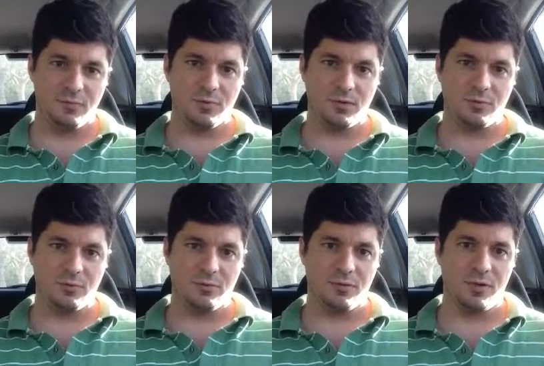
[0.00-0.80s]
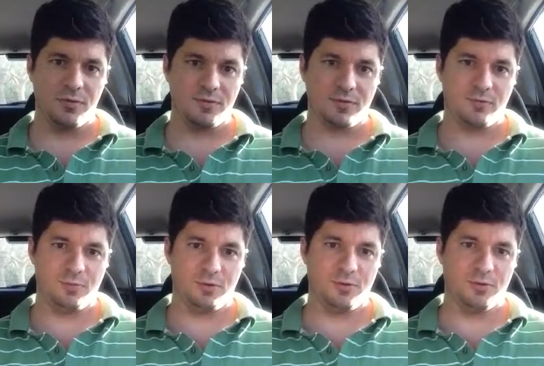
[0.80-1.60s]
really cool. I think that's
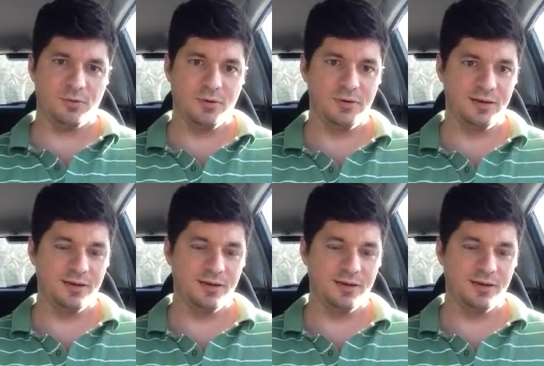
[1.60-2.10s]
pretty cool.